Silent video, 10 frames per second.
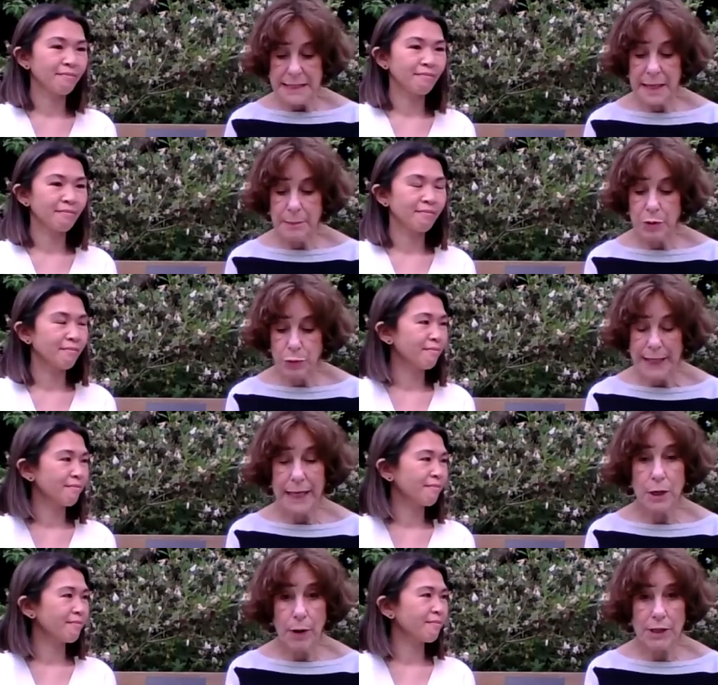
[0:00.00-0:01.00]
Speaker 1: Summer
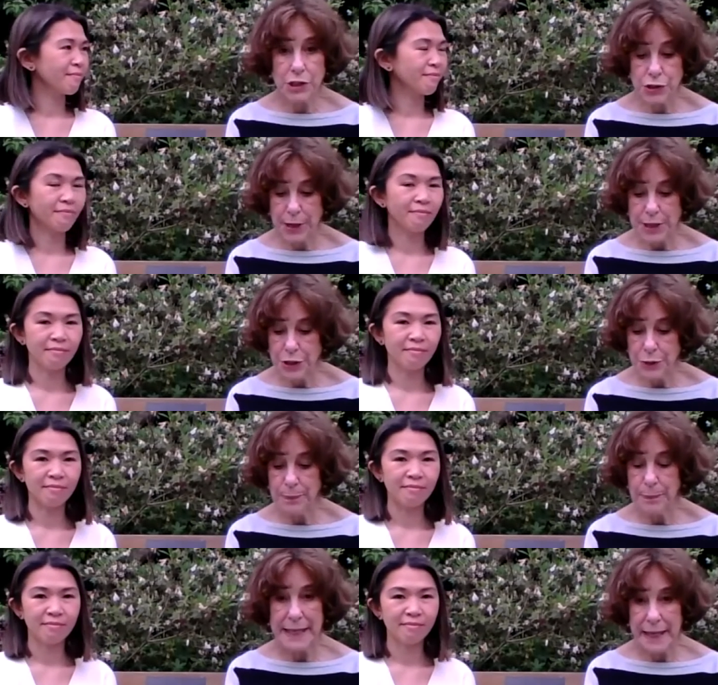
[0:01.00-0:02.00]
reading registration
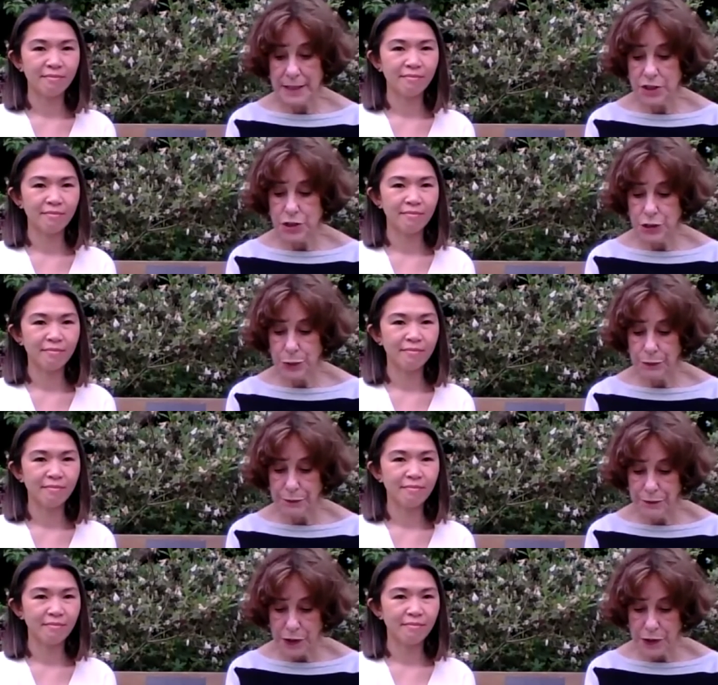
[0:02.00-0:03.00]
begins June
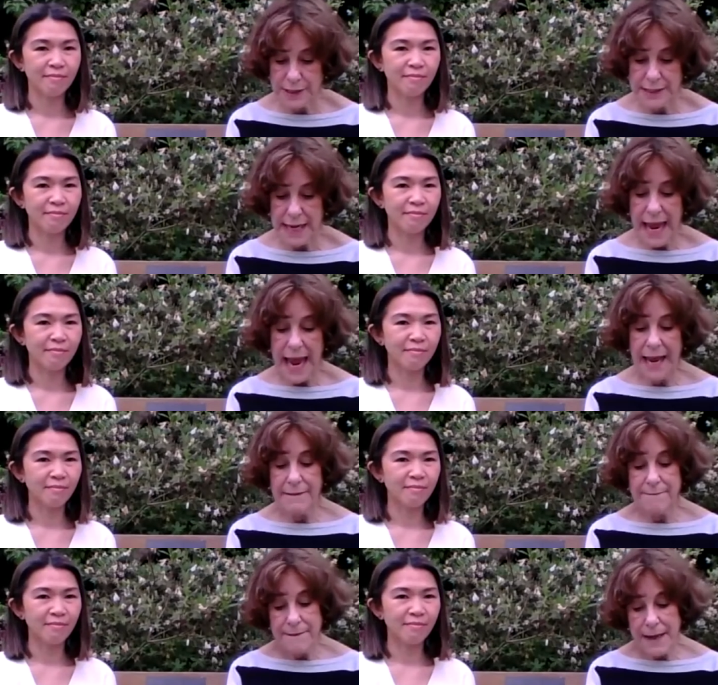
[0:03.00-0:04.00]
1st,
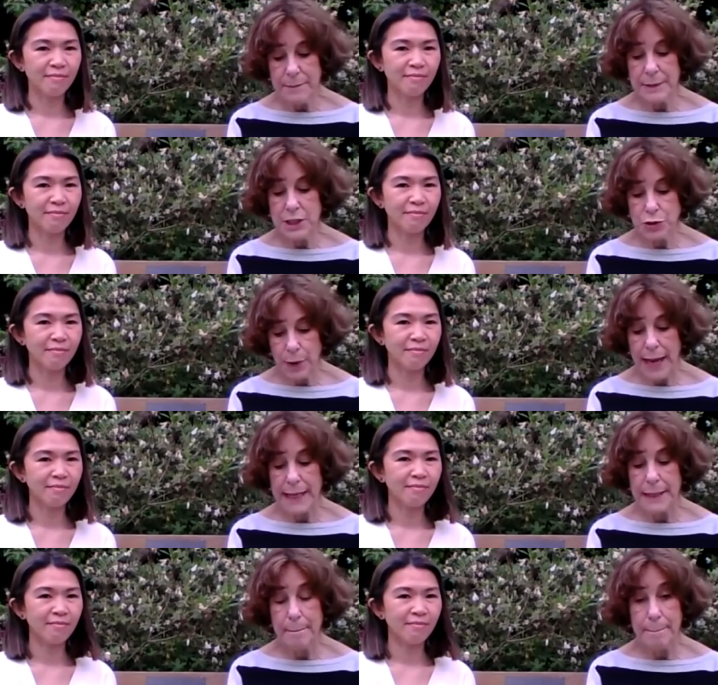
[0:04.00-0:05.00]
and the Family
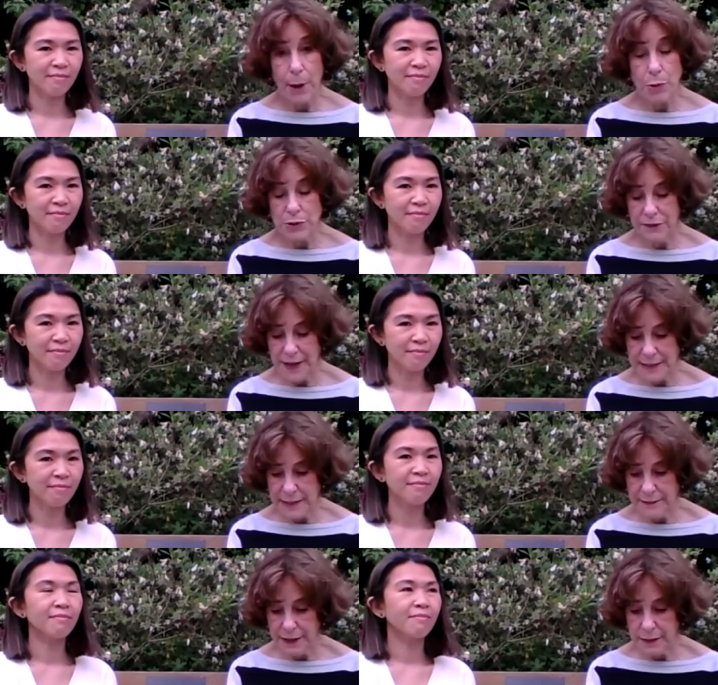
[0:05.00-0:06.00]
Dragon Boat
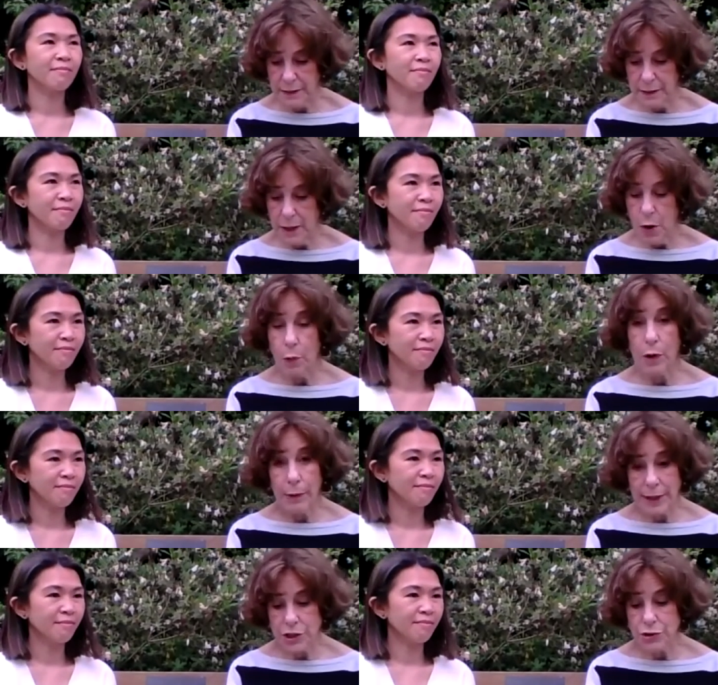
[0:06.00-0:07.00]
Festival, where
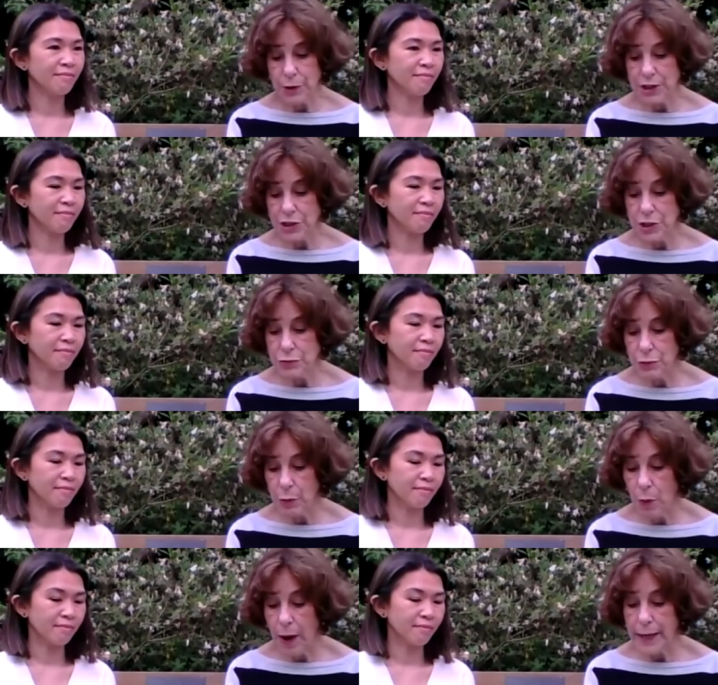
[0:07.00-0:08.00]
registration is
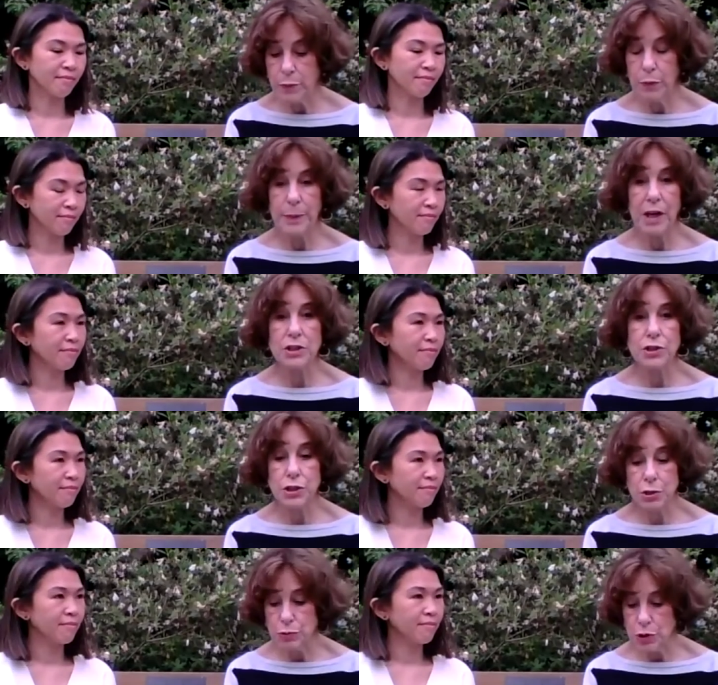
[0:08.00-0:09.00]
required, will be on
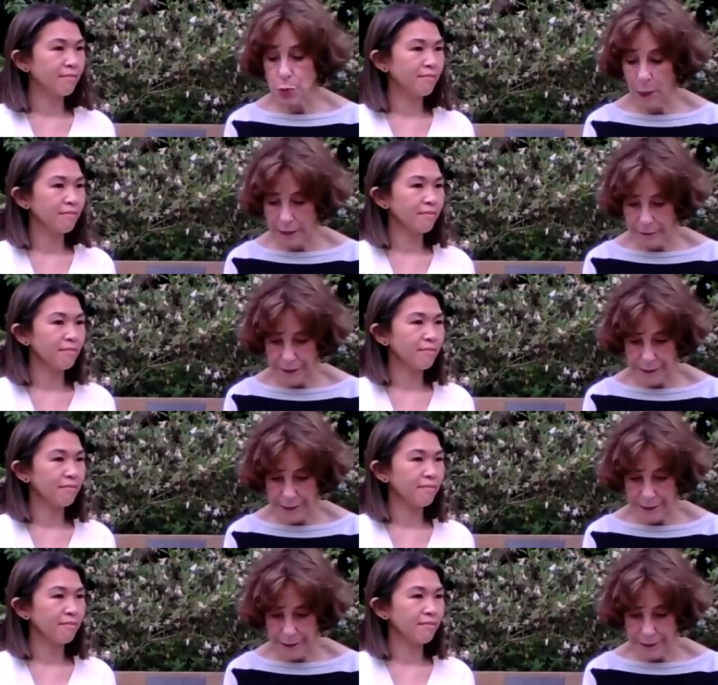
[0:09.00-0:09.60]
June 12th.